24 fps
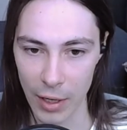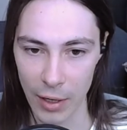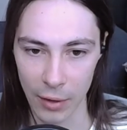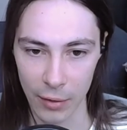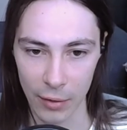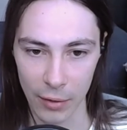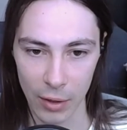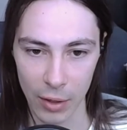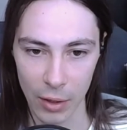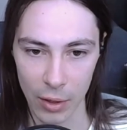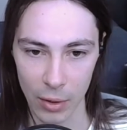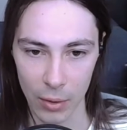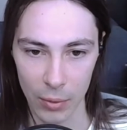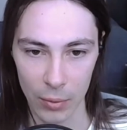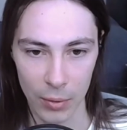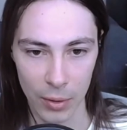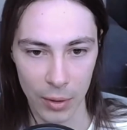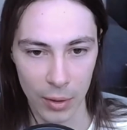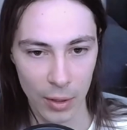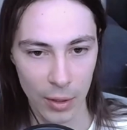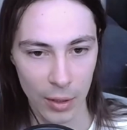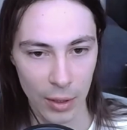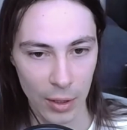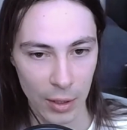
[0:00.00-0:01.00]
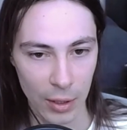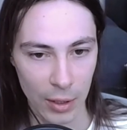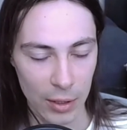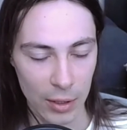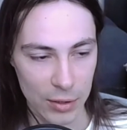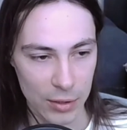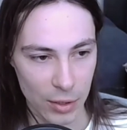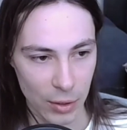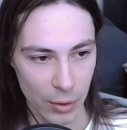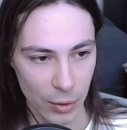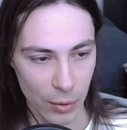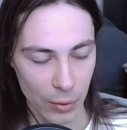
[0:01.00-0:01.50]
the code.
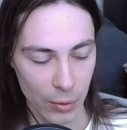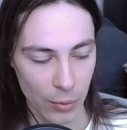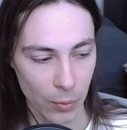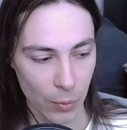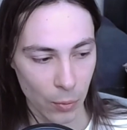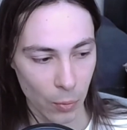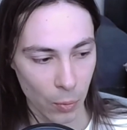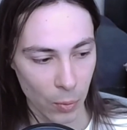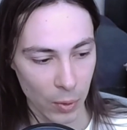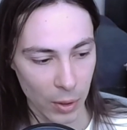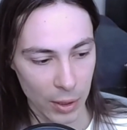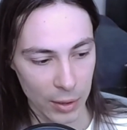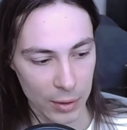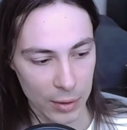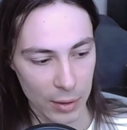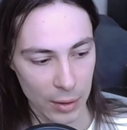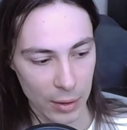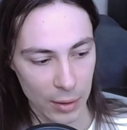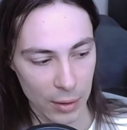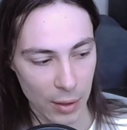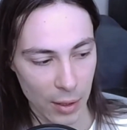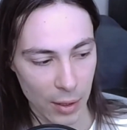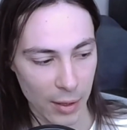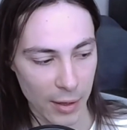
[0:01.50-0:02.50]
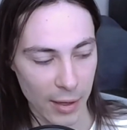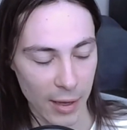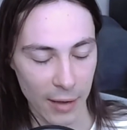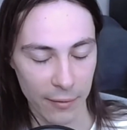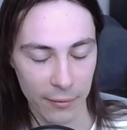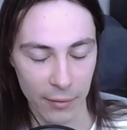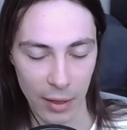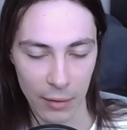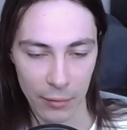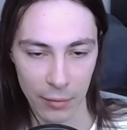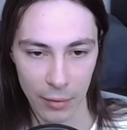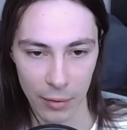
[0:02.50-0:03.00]
So when I have
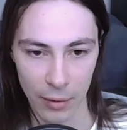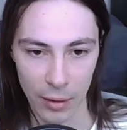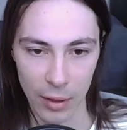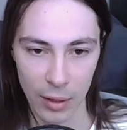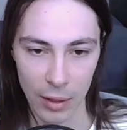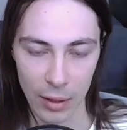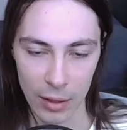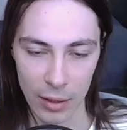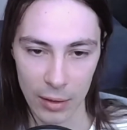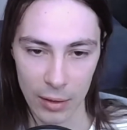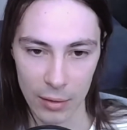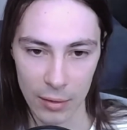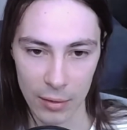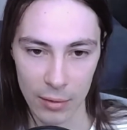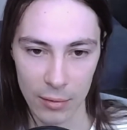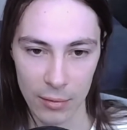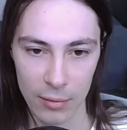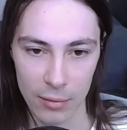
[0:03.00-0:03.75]
everything in,